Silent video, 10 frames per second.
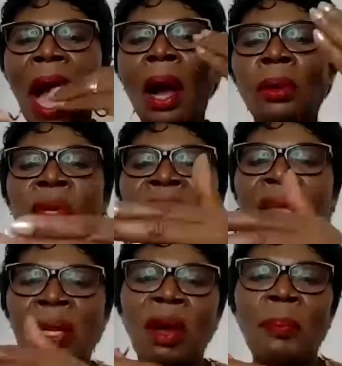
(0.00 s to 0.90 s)
how
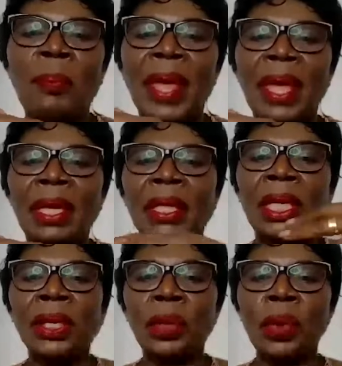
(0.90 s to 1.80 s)
does that compare?
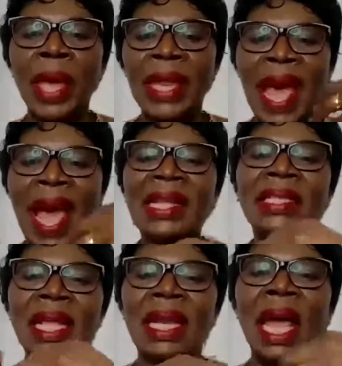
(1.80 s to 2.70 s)
Can you
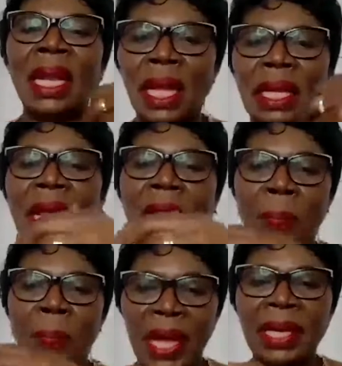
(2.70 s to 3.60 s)
enhance that and let
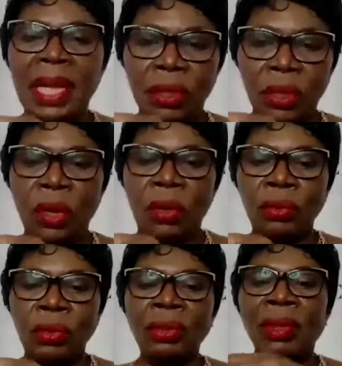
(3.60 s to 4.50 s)
our partners
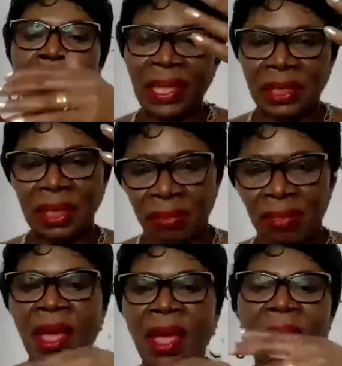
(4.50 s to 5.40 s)
know that
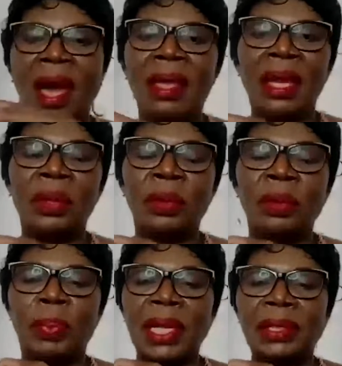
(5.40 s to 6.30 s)
they are in a
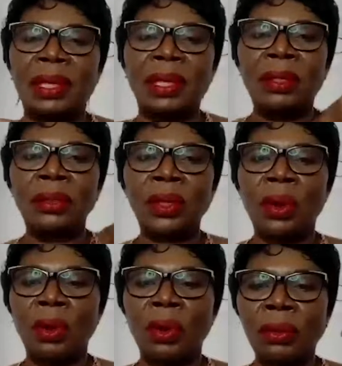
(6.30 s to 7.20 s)
good place?
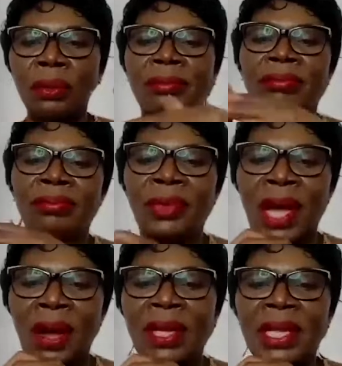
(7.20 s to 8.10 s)
So
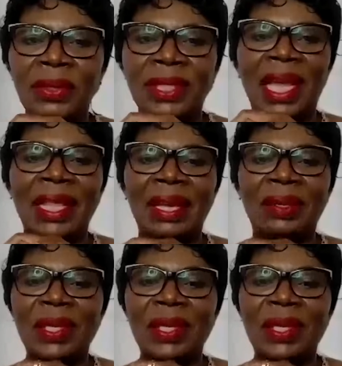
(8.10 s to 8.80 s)
how can you take